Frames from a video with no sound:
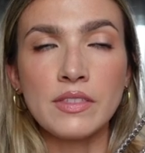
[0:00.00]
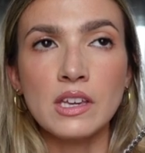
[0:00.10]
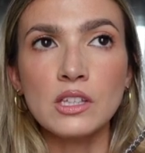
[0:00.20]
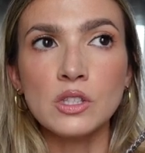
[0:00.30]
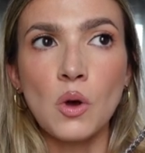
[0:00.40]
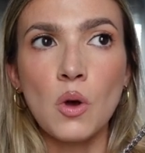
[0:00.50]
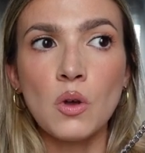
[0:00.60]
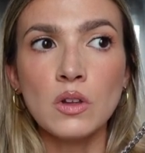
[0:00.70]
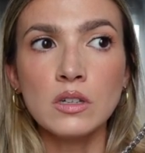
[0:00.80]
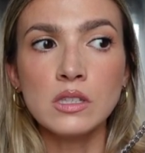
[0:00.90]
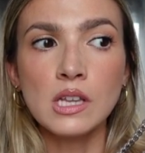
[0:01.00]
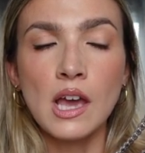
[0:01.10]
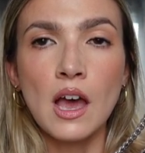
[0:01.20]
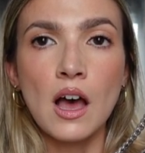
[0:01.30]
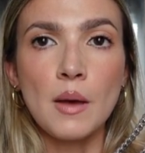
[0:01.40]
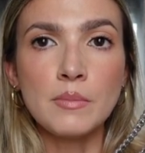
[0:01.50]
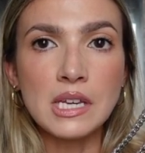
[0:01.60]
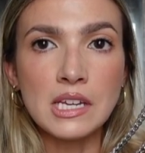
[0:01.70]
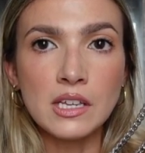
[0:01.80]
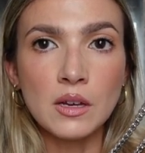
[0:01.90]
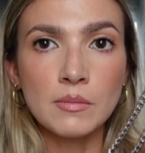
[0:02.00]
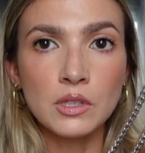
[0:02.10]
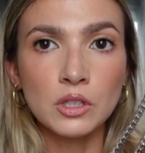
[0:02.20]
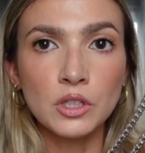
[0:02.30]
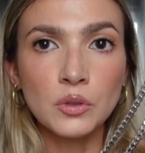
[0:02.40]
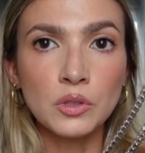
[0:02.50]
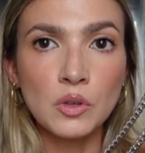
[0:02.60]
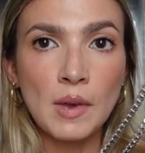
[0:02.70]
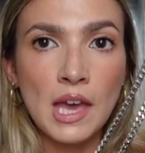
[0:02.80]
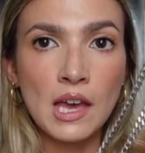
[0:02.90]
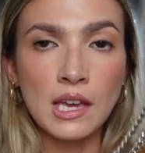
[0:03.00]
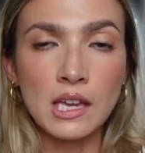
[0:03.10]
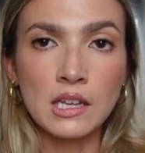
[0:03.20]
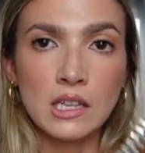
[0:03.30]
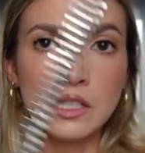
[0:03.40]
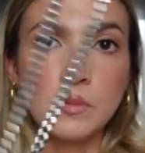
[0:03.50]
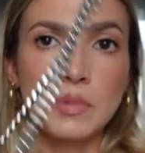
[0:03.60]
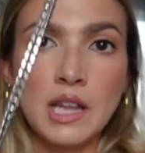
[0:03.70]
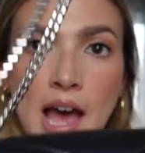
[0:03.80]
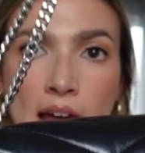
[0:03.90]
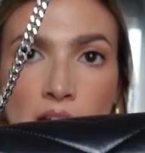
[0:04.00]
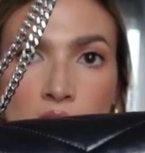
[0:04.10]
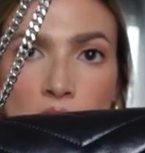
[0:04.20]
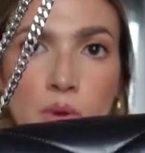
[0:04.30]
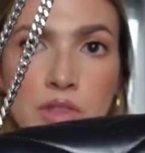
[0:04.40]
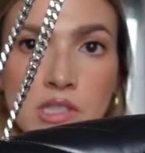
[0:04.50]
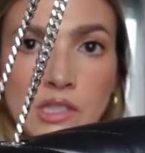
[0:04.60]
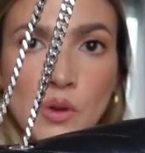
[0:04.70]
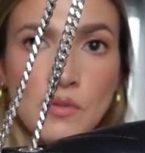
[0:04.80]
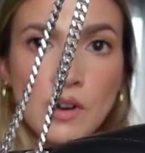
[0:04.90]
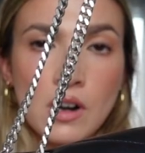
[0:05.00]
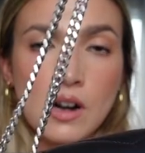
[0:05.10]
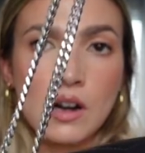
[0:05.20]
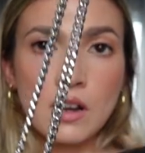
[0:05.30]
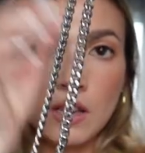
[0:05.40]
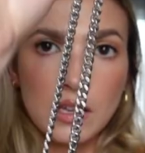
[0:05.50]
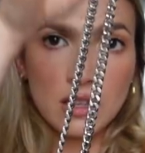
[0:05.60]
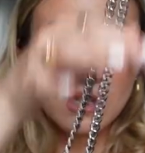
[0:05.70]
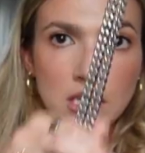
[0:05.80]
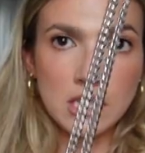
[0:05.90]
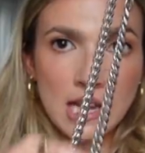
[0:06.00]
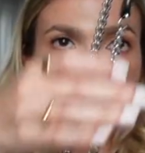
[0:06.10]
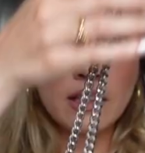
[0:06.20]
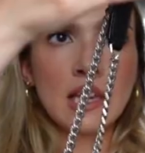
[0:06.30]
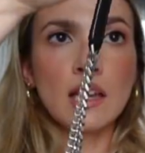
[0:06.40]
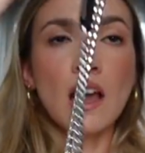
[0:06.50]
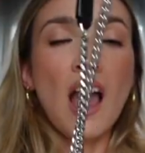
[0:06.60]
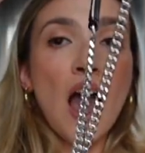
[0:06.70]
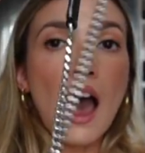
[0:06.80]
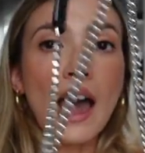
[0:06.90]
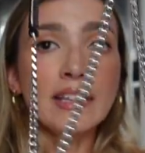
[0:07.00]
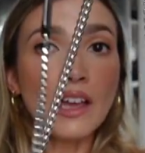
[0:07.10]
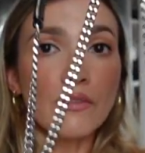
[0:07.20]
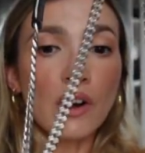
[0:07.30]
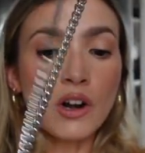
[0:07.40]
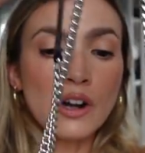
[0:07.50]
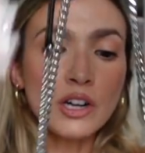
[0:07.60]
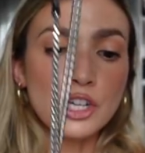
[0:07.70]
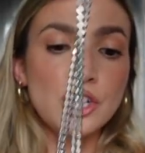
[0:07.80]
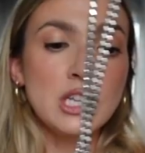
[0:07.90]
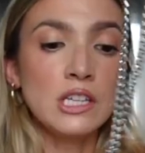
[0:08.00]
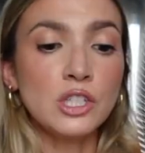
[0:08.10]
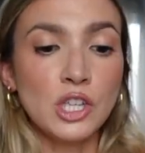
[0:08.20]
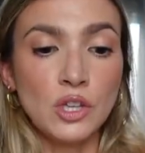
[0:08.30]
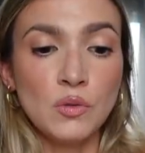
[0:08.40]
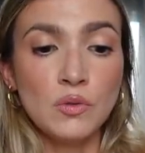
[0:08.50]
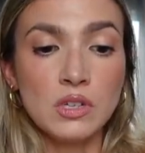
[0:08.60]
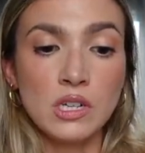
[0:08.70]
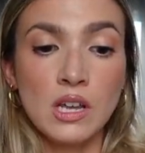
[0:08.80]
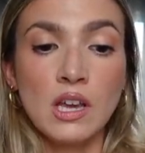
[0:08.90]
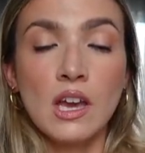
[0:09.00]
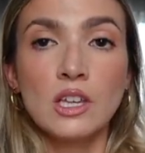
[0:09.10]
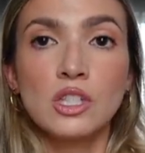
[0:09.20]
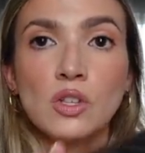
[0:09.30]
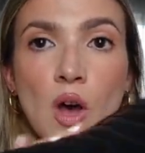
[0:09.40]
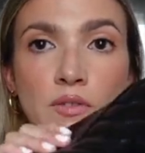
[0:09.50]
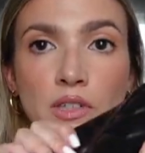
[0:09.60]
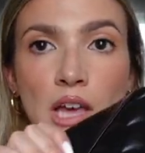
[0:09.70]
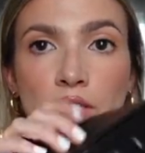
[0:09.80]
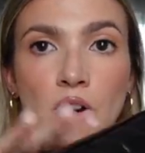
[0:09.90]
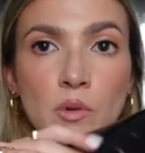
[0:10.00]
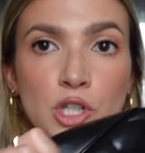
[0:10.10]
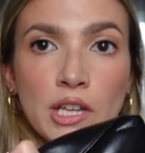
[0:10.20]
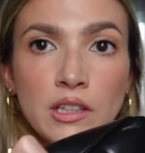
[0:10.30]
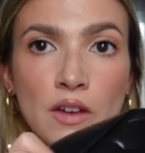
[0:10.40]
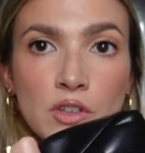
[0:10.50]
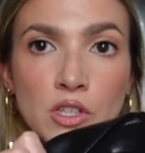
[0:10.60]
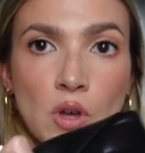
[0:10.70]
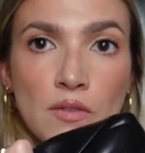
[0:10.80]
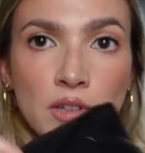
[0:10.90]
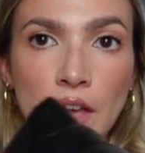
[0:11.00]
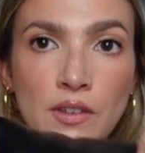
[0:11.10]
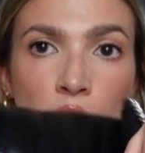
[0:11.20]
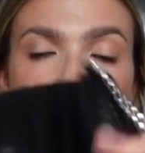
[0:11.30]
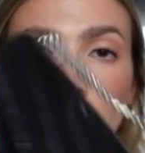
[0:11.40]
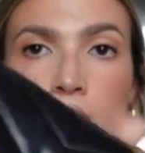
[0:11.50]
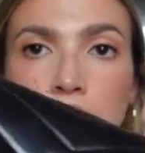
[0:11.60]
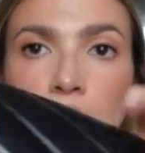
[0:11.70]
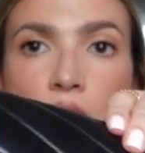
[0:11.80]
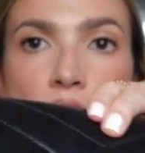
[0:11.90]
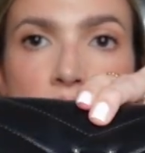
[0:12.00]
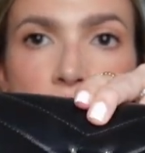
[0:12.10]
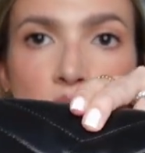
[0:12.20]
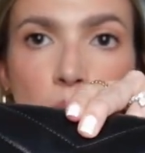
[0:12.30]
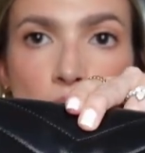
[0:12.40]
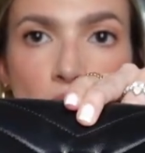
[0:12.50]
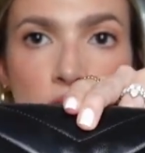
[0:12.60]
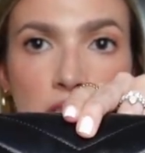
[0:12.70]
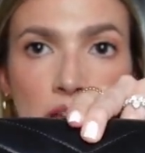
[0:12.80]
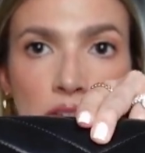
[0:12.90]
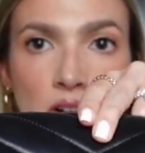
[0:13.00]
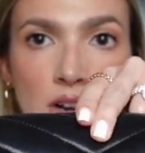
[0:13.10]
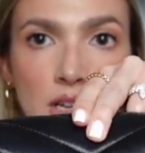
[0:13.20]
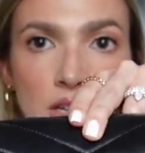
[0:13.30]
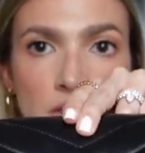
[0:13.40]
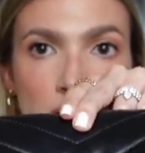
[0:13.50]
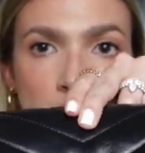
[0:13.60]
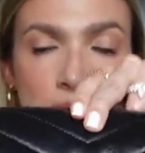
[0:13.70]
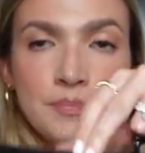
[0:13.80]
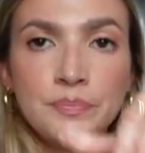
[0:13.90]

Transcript: I think it's called, medium Loulou bag. It is black with silver detailing. I love her. She is cute. Soft leather, which I love a soft leather, but it's like kind of like a puffed leather. Can you see?